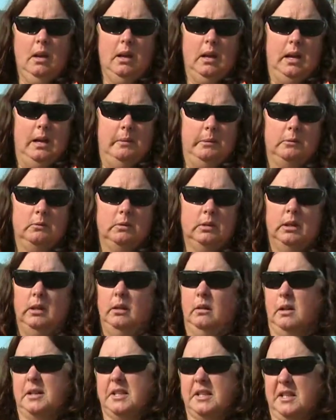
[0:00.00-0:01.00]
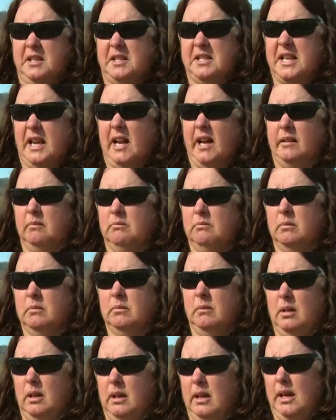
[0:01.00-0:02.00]
It really likes the sun
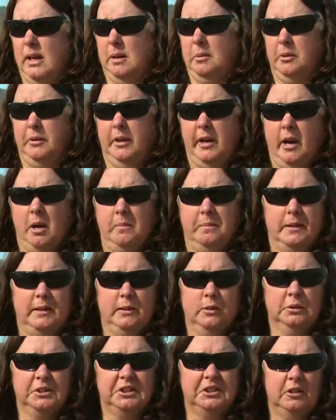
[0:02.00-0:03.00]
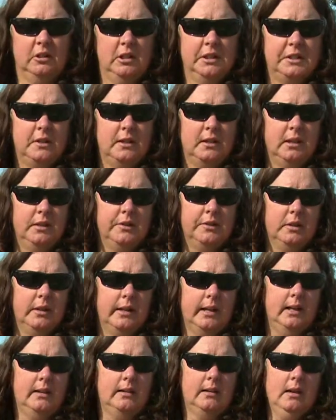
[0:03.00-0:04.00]
on the open hillsides and things like
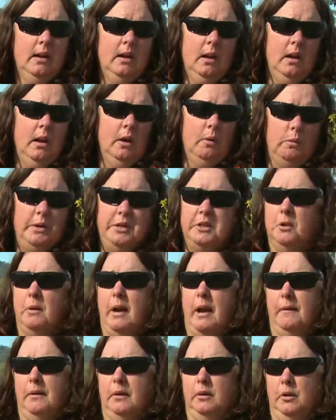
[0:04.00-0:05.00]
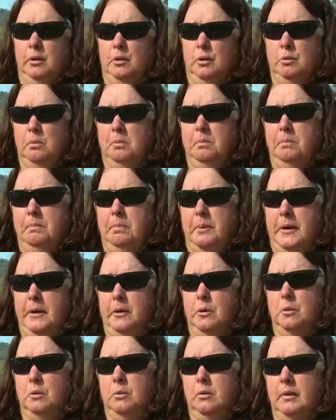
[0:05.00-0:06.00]
that. We do have a little
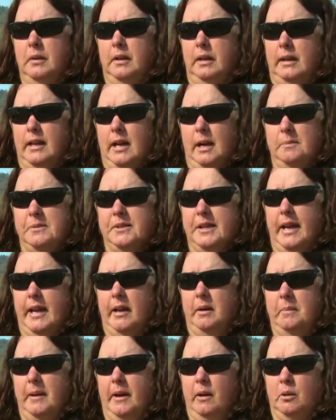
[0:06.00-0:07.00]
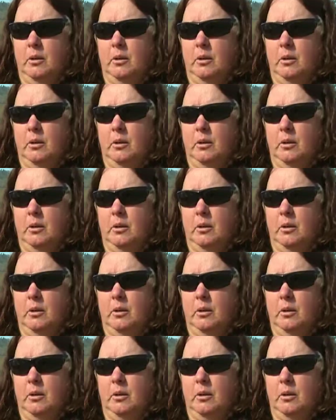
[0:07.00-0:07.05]
beetle that comes out about